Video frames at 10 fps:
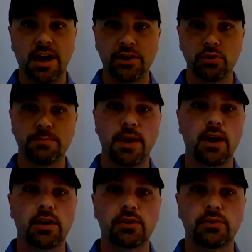A
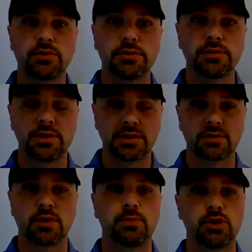numerical
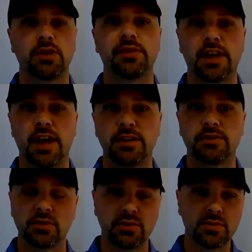description of a line.
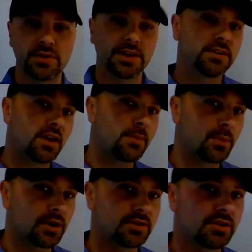So using
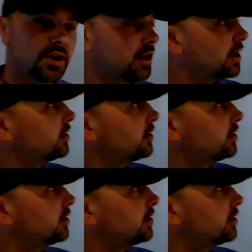numbers